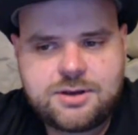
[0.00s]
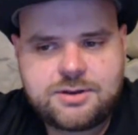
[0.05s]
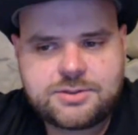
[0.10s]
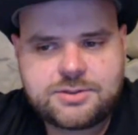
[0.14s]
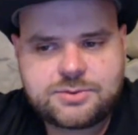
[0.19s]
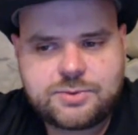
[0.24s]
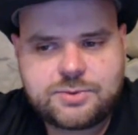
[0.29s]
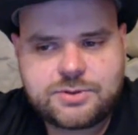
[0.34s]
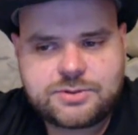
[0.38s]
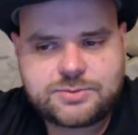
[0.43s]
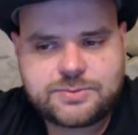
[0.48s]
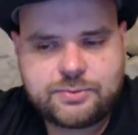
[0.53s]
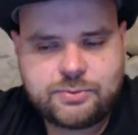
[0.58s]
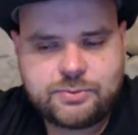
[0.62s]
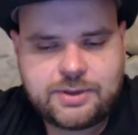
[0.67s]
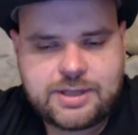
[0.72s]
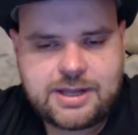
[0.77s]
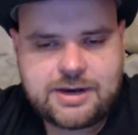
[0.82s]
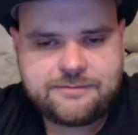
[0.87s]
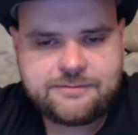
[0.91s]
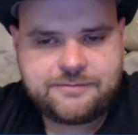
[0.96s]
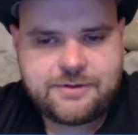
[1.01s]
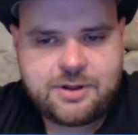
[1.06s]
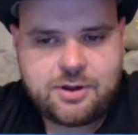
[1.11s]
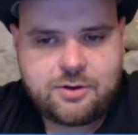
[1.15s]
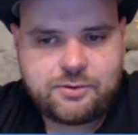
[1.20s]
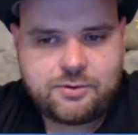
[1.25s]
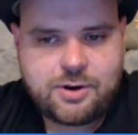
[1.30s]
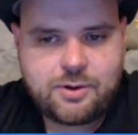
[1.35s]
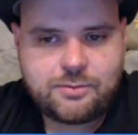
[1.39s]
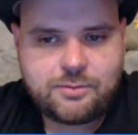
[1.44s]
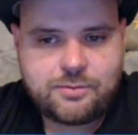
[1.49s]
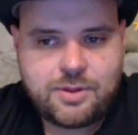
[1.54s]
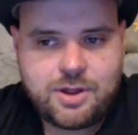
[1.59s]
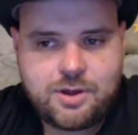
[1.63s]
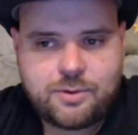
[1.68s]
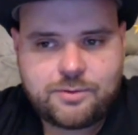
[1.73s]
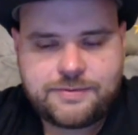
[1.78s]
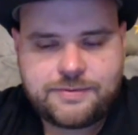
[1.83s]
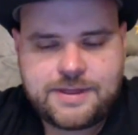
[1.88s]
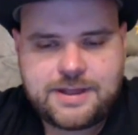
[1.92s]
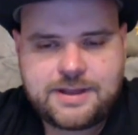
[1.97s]
as well, so people can kind of follow along
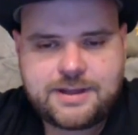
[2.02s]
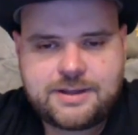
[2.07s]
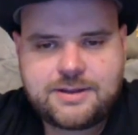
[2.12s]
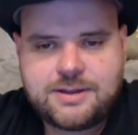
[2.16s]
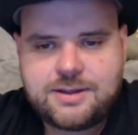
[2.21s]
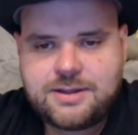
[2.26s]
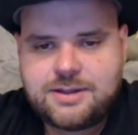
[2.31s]
with that.